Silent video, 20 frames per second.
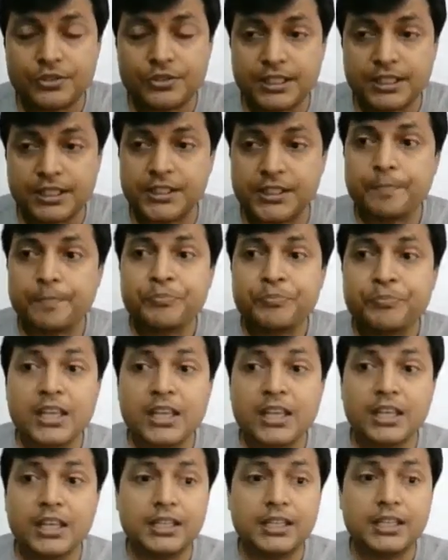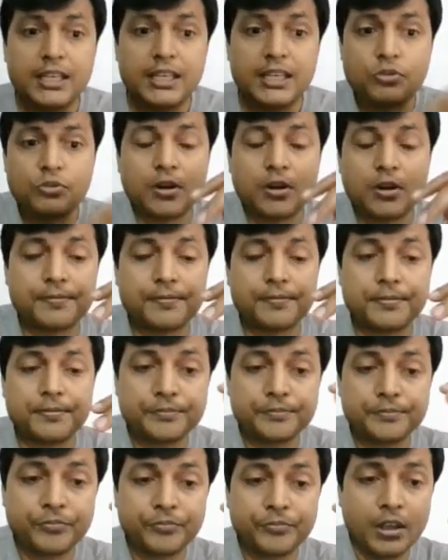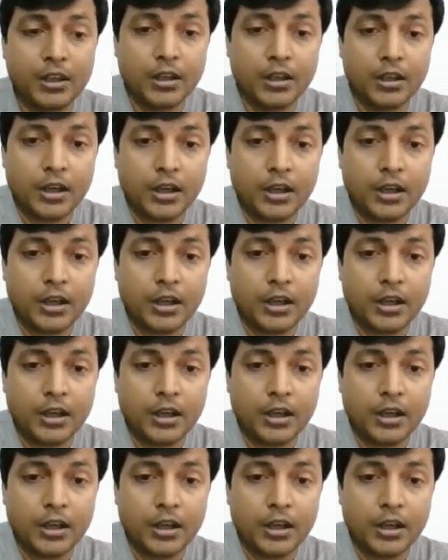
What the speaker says: The difference is, in case of